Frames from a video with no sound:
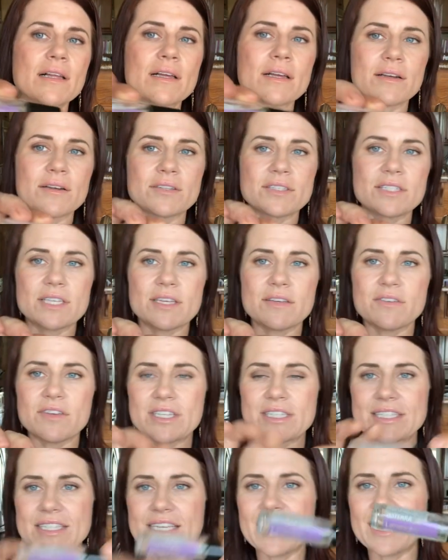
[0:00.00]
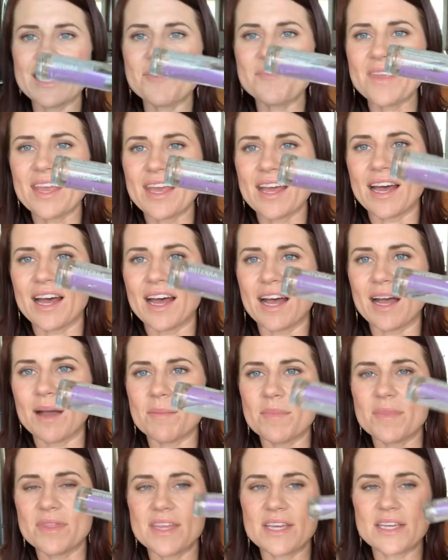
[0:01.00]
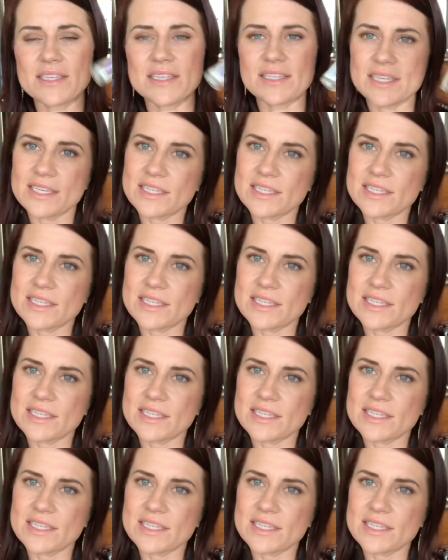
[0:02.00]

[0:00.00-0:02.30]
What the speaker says: Let's see if you can see it. This